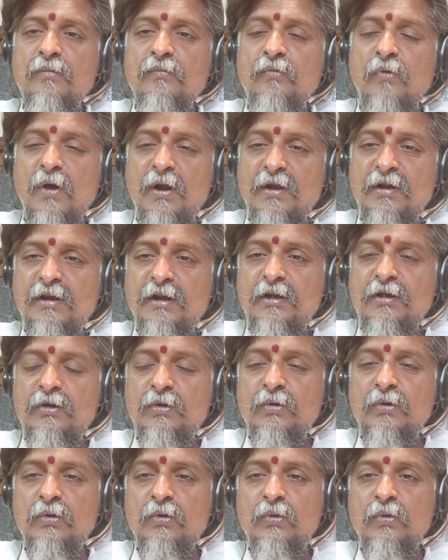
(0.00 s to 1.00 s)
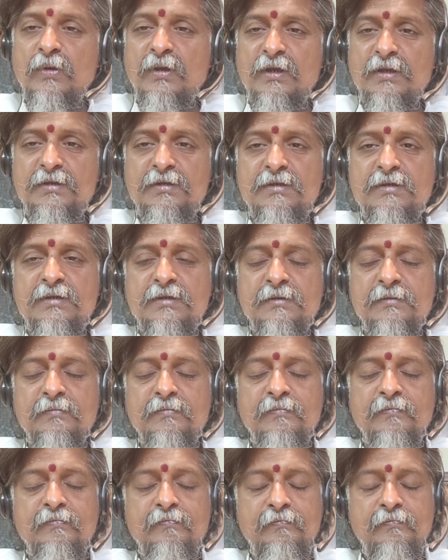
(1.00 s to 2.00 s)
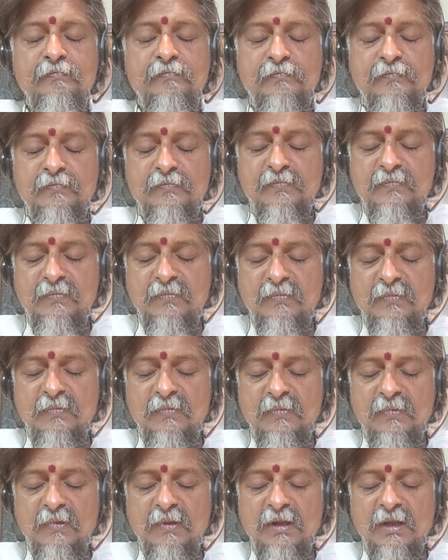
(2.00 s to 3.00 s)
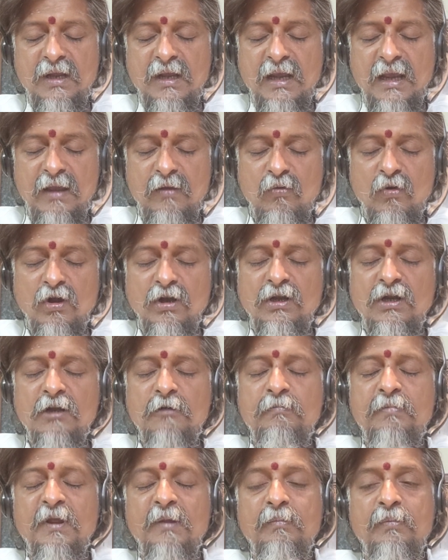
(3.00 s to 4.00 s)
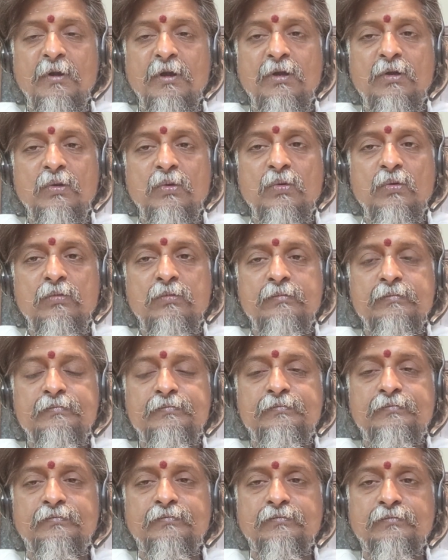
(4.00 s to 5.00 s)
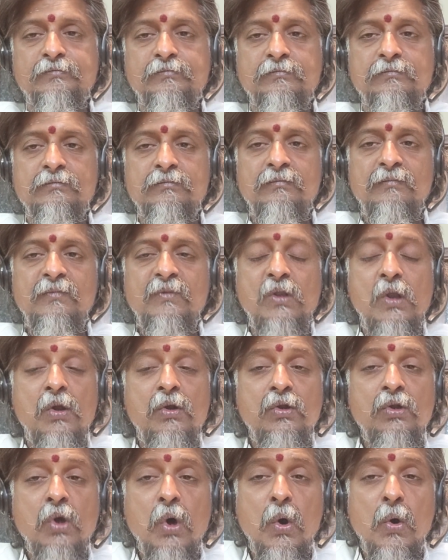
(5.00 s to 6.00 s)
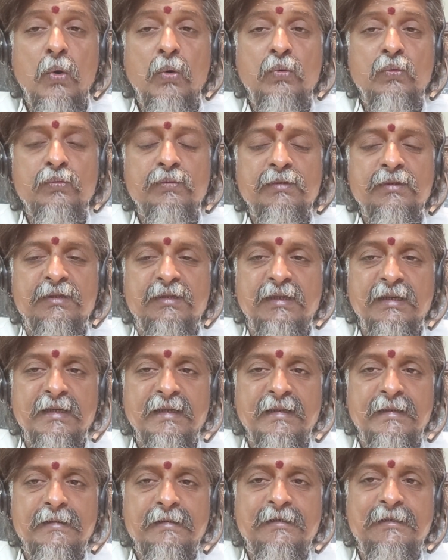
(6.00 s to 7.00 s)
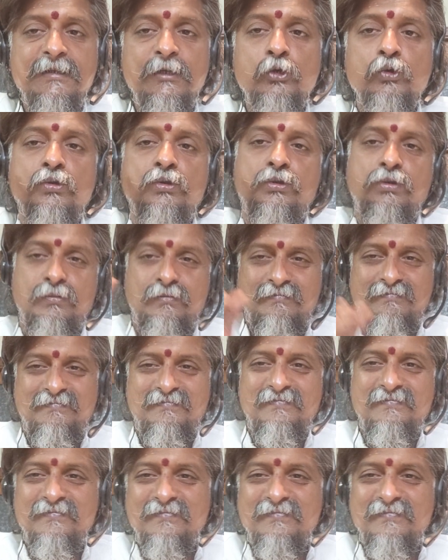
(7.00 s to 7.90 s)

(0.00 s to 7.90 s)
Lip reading: wanted to do is, he wanted people to know the truth.